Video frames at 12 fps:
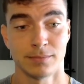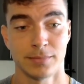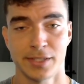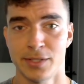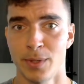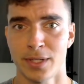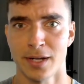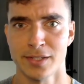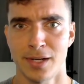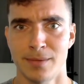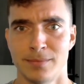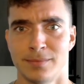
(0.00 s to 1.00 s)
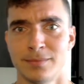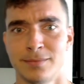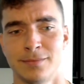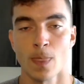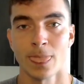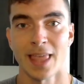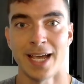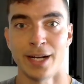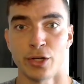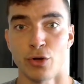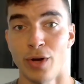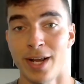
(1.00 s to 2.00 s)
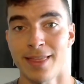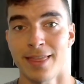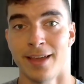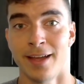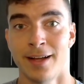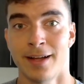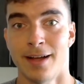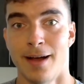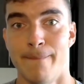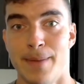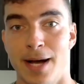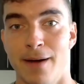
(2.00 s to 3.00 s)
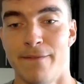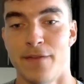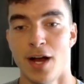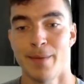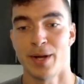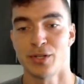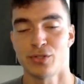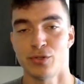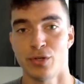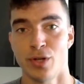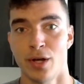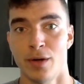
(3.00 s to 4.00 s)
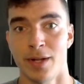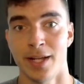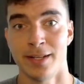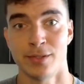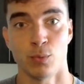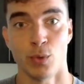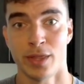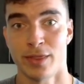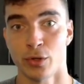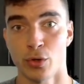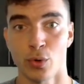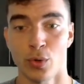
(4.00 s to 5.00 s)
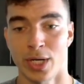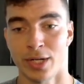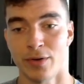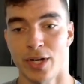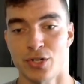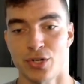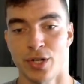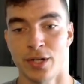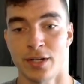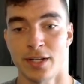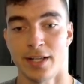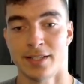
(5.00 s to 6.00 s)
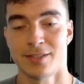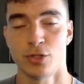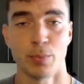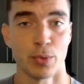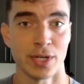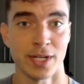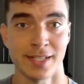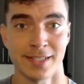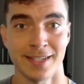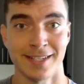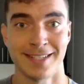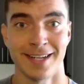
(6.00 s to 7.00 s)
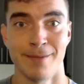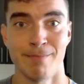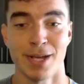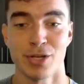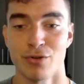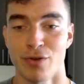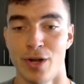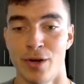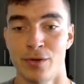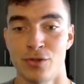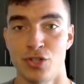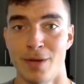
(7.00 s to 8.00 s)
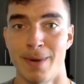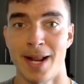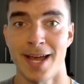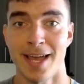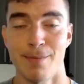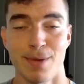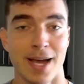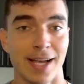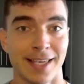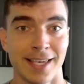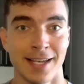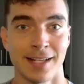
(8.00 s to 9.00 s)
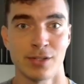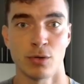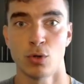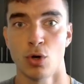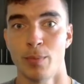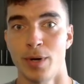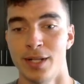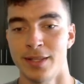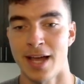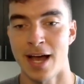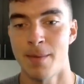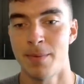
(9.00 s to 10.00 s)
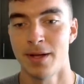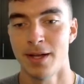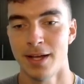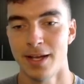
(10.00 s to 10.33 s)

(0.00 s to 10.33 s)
Let's see what it cooks up. And a great thing about Firebase Studio is with the Google integration, it's super easy to make your own Gemini API key to incorporate in the app.